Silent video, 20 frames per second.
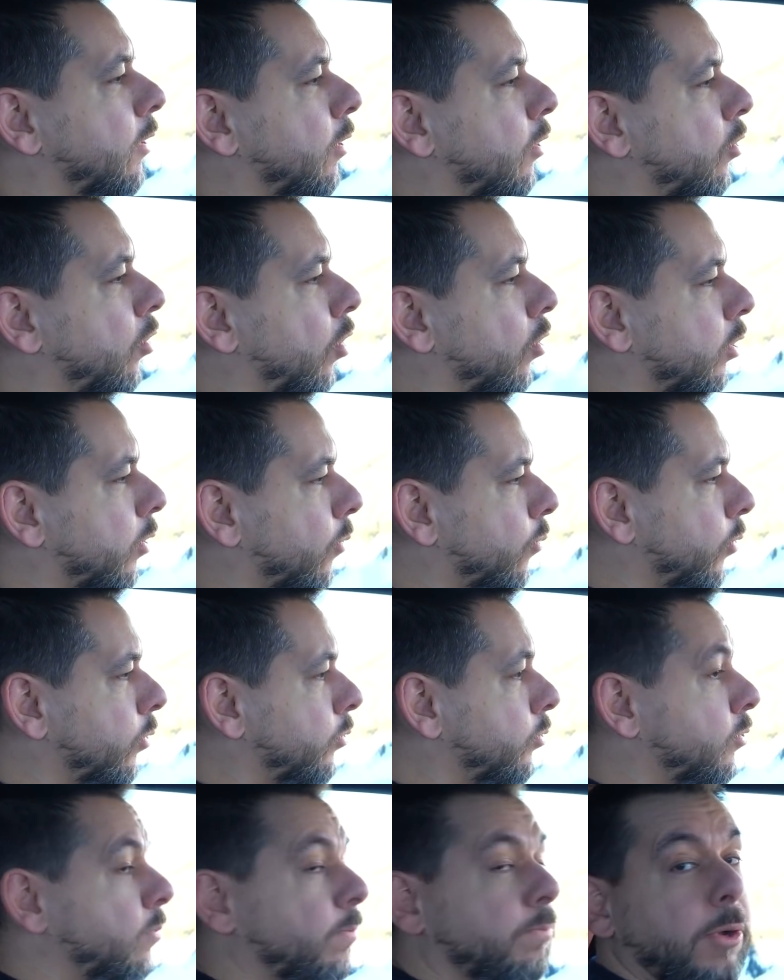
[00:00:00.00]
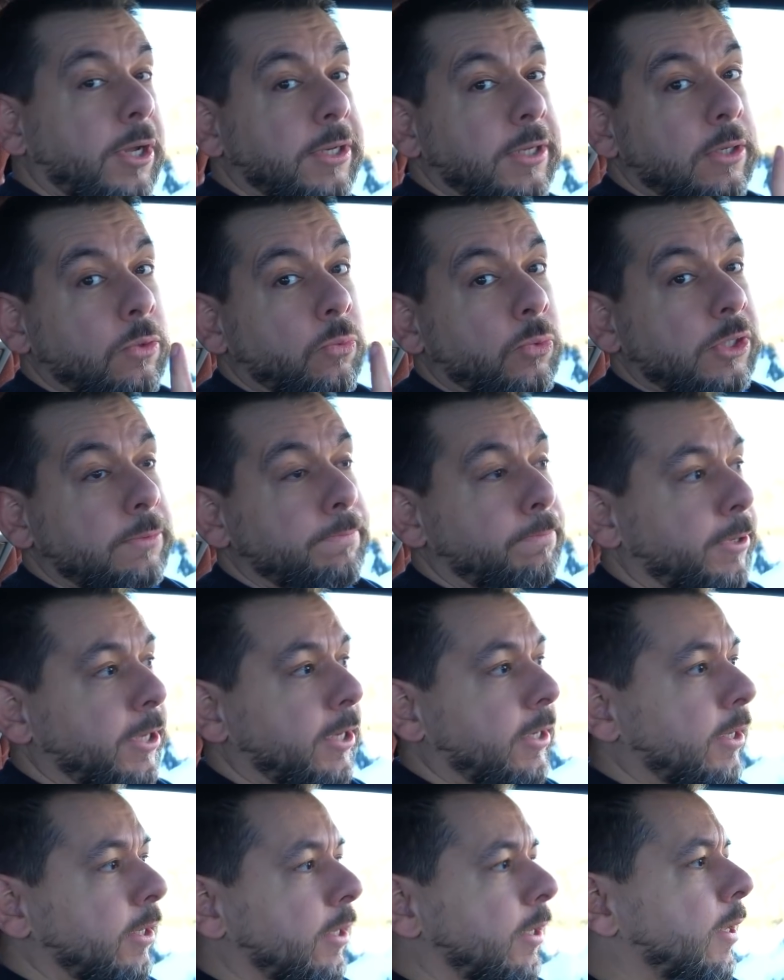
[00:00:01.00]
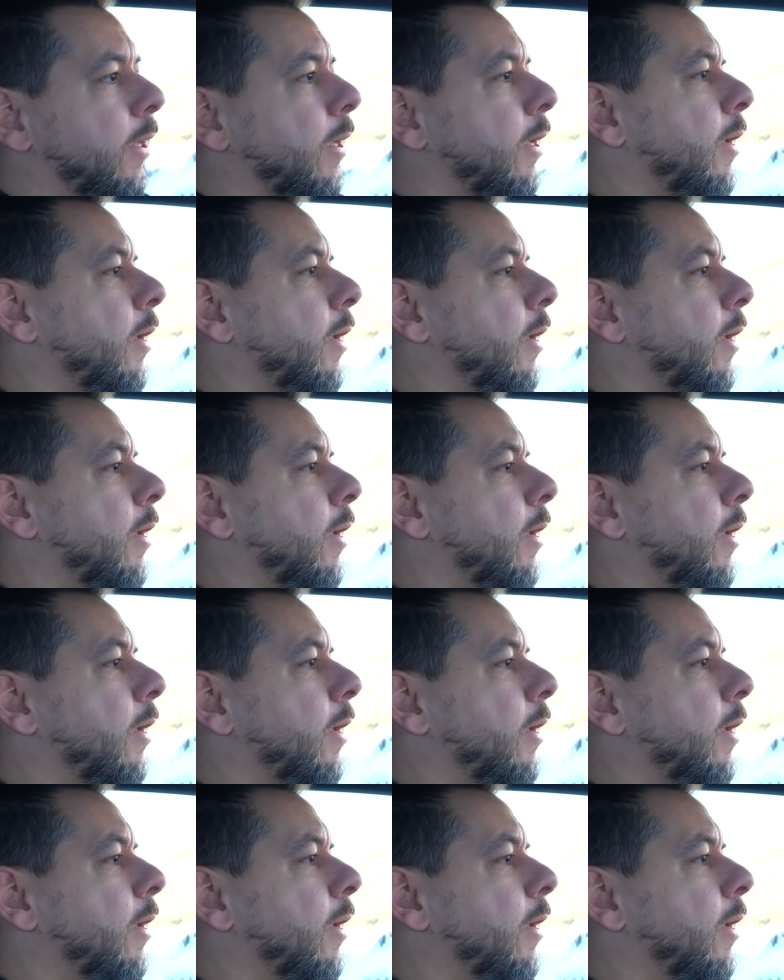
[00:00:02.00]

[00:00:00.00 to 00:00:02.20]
longer route, but it will pick